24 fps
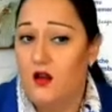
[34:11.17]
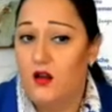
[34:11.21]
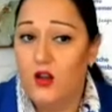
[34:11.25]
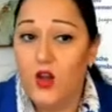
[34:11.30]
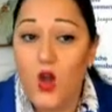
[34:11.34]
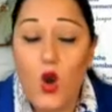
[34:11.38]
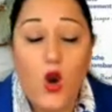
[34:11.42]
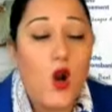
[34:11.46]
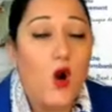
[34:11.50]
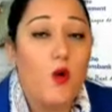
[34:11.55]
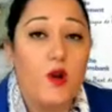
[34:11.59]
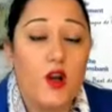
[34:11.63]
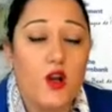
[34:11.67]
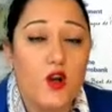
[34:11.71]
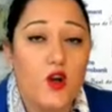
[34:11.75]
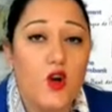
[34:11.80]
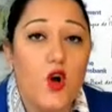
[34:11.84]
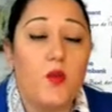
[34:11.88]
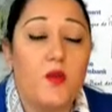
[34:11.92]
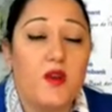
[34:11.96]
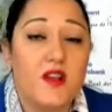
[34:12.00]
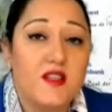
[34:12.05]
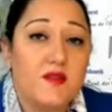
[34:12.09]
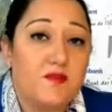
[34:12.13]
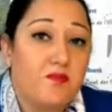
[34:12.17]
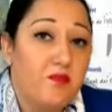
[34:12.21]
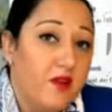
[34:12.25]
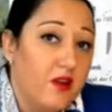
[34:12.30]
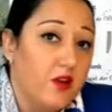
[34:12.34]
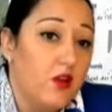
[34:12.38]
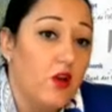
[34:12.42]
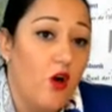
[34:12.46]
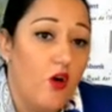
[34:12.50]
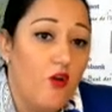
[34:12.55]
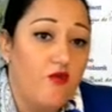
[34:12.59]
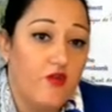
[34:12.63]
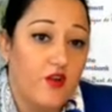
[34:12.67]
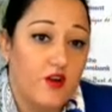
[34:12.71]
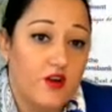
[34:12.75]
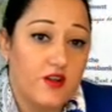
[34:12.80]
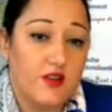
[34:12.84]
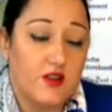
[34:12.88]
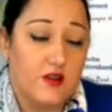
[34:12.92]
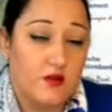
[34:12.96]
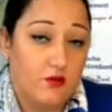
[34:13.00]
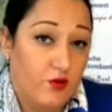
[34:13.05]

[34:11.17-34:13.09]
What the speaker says: local economic spillovers,